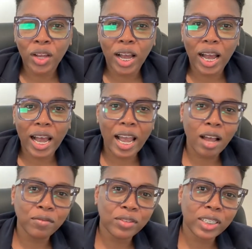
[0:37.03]
I
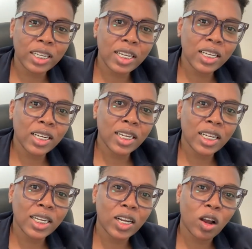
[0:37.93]
have seen
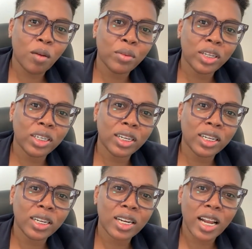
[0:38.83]
common
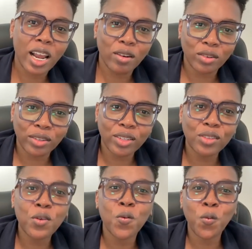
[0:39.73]
errors
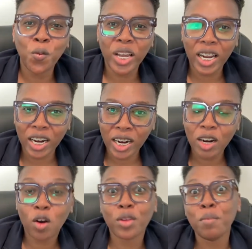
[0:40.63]
where,
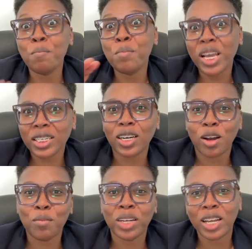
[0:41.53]
or the major
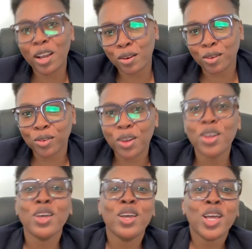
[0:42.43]
common error
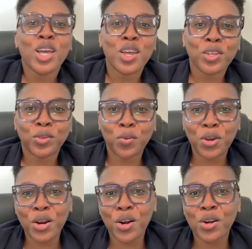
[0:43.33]
is
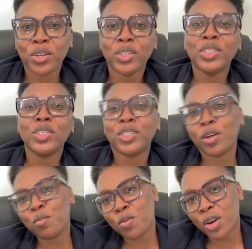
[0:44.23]
where
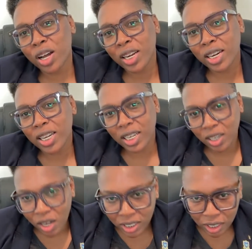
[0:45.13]
someone did
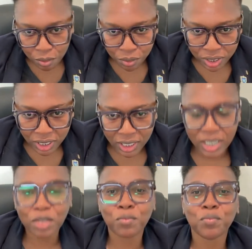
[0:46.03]
consular processing.